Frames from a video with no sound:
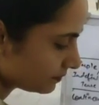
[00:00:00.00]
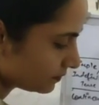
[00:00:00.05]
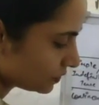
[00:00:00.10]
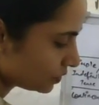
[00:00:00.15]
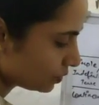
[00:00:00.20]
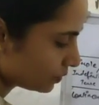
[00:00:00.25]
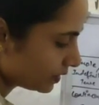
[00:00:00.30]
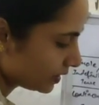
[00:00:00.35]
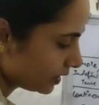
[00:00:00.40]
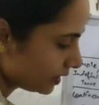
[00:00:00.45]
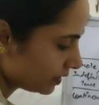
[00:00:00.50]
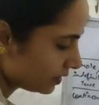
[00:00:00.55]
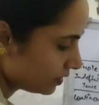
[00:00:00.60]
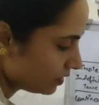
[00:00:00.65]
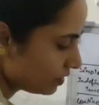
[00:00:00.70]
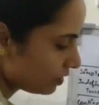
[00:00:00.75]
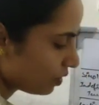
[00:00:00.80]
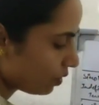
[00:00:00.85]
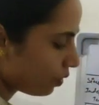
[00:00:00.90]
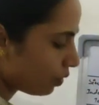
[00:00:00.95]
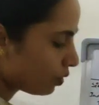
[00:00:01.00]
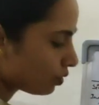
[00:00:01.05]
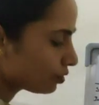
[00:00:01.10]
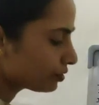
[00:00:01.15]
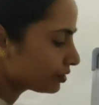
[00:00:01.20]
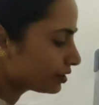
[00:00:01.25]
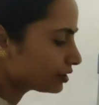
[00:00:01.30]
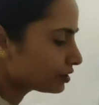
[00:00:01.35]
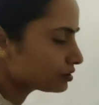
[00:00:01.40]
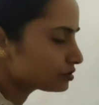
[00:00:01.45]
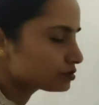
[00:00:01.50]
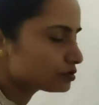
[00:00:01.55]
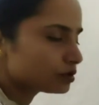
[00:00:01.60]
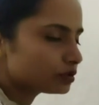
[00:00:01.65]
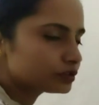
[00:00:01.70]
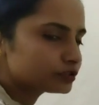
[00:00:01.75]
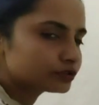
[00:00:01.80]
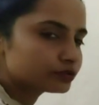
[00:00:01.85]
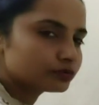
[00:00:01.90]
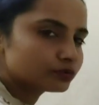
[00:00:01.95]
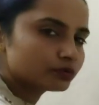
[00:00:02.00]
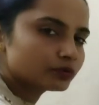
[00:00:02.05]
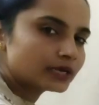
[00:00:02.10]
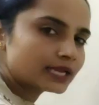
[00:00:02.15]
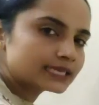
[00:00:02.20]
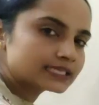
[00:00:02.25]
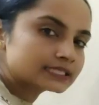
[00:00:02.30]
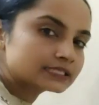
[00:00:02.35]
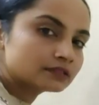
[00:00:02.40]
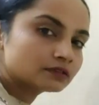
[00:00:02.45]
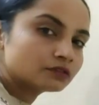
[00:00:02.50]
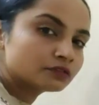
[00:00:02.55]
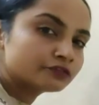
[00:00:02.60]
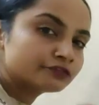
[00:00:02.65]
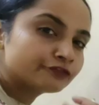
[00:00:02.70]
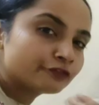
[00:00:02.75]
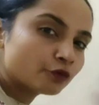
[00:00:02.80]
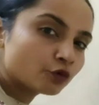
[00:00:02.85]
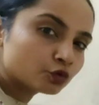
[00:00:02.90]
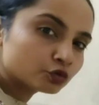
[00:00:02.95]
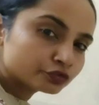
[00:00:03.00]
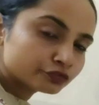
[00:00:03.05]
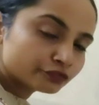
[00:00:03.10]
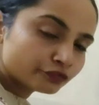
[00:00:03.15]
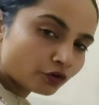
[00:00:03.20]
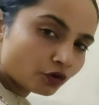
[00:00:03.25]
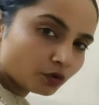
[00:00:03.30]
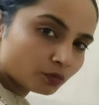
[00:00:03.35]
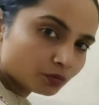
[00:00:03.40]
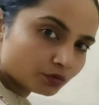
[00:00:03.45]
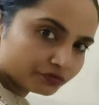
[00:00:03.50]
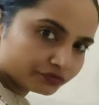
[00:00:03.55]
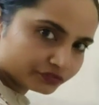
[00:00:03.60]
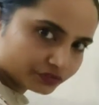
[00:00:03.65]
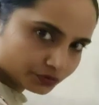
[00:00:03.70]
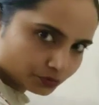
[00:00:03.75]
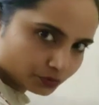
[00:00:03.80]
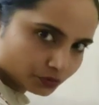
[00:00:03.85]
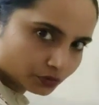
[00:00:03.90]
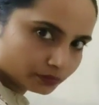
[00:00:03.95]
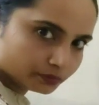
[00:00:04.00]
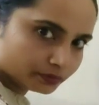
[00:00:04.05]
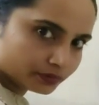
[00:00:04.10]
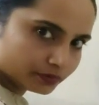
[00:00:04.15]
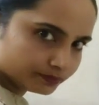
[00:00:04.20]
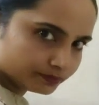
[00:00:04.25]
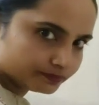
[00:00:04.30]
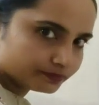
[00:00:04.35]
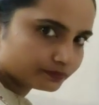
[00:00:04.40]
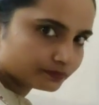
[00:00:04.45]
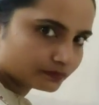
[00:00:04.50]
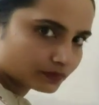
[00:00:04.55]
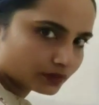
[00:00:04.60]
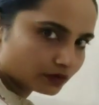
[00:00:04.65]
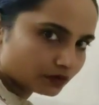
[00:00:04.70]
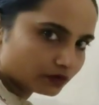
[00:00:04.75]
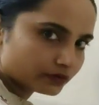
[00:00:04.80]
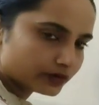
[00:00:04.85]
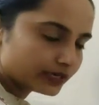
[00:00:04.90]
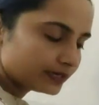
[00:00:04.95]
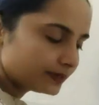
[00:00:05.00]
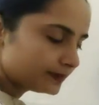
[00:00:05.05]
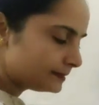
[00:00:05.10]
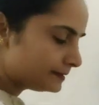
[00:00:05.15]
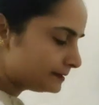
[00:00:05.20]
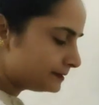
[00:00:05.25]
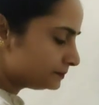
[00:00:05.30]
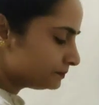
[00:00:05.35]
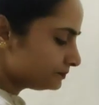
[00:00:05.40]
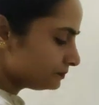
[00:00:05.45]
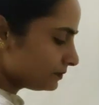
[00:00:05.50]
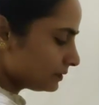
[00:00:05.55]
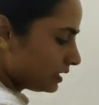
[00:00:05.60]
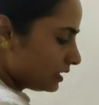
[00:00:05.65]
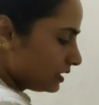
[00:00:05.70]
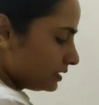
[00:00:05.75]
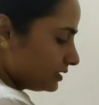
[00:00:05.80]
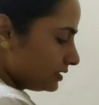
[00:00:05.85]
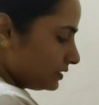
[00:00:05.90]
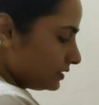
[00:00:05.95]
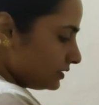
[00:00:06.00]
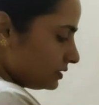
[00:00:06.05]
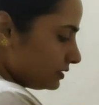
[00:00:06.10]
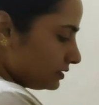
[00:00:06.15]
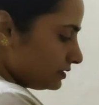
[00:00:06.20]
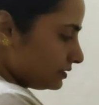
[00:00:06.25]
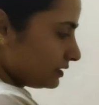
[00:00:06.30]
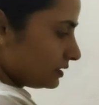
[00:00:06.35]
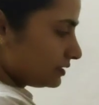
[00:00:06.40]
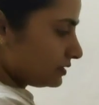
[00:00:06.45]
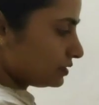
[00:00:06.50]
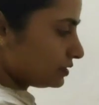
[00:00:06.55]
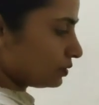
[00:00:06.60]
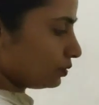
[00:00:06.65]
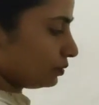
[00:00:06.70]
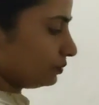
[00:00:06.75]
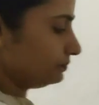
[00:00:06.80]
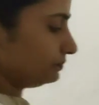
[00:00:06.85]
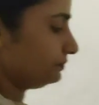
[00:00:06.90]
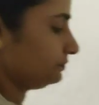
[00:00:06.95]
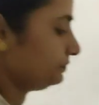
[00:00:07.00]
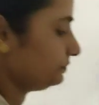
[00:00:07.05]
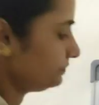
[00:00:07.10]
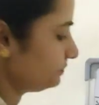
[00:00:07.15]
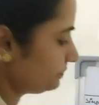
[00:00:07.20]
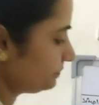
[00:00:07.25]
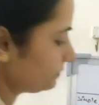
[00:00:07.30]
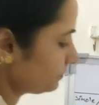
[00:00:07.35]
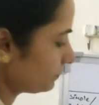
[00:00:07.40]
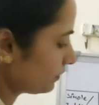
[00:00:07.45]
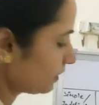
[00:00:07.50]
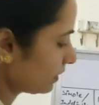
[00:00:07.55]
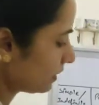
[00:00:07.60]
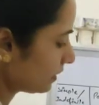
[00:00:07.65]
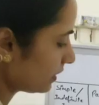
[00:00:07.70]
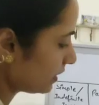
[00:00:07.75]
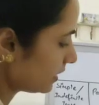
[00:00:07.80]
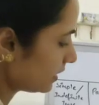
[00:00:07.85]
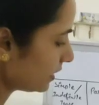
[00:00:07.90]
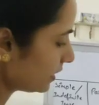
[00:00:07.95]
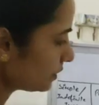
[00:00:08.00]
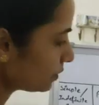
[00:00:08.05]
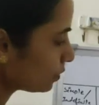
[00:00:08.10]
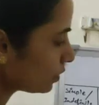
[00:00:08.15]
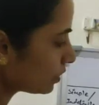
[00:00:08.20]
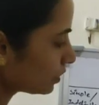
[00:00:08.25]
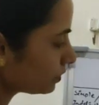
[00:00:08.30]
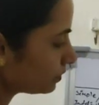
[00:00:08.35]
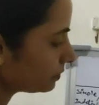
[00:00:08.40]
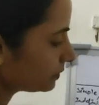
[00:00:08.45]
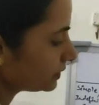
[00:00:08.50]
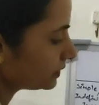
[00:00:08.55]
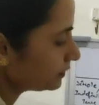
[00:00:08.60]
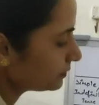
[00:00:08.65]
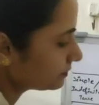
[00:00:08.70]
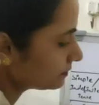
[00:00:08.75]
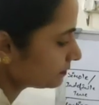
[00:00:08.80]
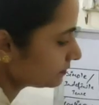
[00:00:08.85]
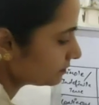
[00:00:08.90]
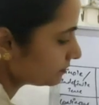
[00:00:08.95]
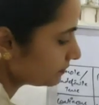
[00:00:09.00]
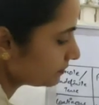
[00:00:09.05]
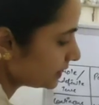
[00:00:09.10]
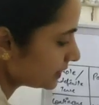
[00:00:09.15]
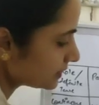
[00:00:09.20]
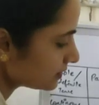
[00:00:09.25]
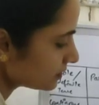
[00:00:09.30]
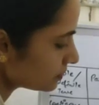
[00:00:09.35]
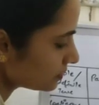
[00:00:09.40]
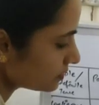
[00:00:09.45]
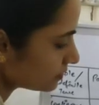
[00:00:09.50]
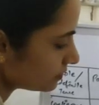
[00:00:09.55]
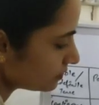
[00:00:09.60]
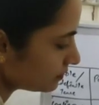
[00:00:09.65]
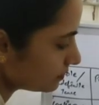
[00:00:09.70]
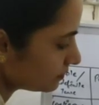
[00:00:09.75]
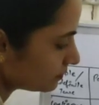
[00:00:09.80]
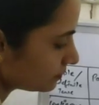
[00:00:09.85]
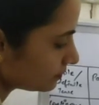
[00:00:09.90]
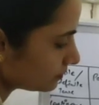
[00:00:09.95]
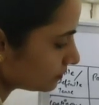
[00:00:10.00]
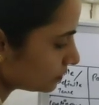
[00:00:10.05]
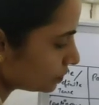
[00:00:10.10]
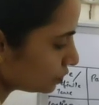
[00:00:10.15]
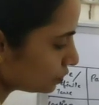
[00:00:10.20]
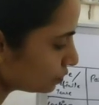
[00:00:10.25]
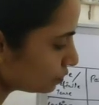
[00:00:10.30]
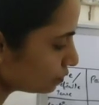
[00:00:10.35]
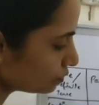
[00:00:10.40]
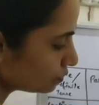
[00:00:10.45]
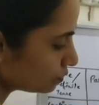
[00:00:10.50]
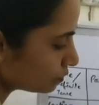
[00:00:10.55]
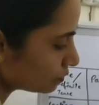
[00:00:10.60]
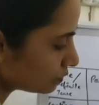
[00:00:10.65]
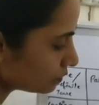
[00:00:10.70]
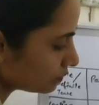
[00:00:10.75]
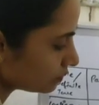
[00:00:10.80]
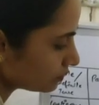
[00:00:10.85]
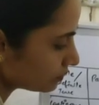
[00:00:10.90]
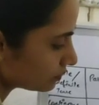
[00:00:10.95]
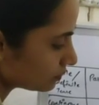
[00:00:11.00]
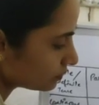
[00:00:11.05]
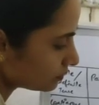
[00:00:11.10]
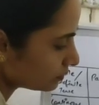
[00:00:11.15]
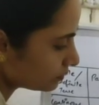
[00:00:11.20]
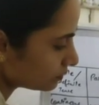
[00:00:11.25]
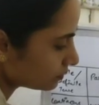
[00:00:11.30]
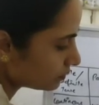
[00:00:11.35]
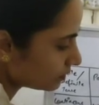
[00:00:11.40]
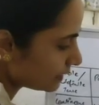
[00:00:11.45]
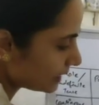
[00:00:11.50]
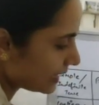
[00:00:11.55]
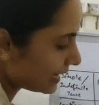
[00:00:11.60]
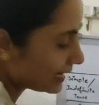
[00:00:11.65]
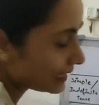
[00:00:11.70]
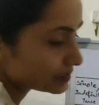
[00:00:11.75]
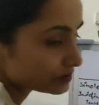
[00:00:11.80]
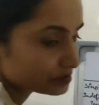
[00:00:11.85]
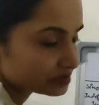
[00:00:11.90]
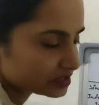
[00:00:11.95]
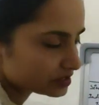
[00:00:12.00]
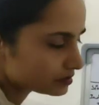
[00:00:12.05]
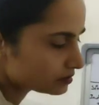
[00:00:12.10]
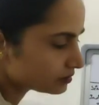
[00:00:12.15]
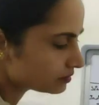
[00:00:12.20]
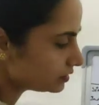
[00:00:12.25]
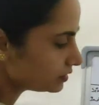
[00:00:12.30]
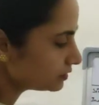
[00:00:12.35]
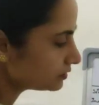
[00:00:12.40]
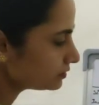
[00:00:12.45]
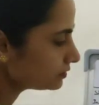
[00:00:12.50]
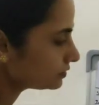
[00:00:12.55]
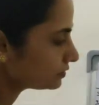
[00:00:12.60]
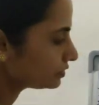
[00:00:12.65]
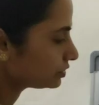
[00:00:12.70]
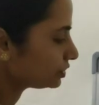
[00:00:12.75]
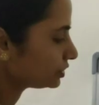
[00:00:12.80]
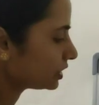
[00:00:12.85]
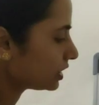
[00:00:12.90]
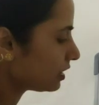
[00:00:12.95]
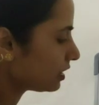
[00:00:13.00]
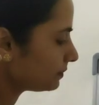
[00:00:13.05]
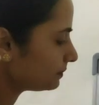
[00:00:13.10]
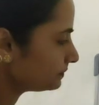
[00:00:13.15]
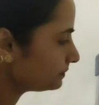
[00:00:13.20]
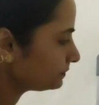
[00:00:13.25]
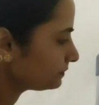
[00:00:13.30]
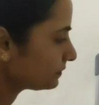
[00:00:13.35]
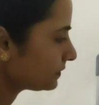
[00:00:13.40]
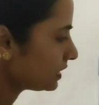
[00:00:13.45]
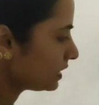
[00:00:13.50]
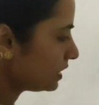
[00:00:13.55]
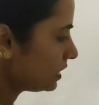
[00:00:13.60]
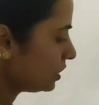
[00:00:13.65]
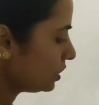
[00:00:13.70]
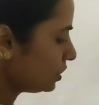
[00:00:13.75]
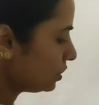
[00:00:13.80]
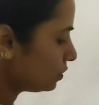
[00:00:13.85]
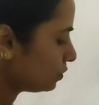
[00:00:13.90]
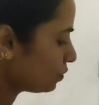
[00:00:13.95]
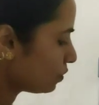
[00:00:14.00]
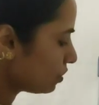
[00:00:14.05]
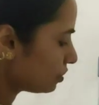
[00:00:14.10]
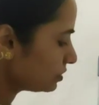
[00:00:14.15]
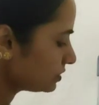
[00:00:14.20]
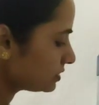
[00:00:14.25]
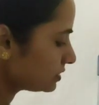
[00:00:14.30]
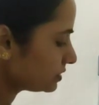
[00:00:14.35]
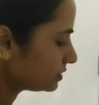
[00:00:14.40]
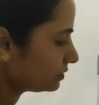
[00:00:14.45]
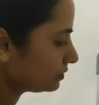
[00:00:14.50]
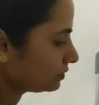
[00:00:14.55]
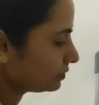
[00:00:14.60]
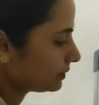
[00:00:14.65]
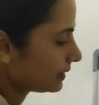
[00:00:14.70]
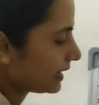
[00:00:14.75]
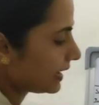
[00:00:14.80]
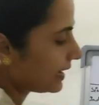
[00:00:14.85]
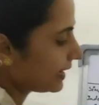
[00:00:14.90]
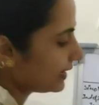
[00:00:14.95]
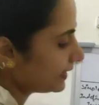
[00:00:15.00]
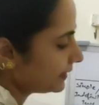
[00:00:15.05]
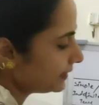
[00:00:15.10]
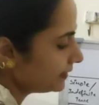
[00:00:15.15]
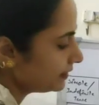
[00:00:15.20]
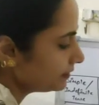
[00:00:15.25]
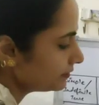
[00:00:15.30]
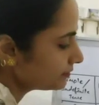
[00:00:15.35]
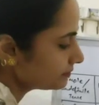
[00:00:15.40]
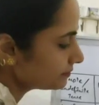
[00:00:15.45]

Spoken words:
Okay, or it is also known as the fourth form of the verb. Alright. So here what will be? Let's do as we did earlier. Shyam was, had,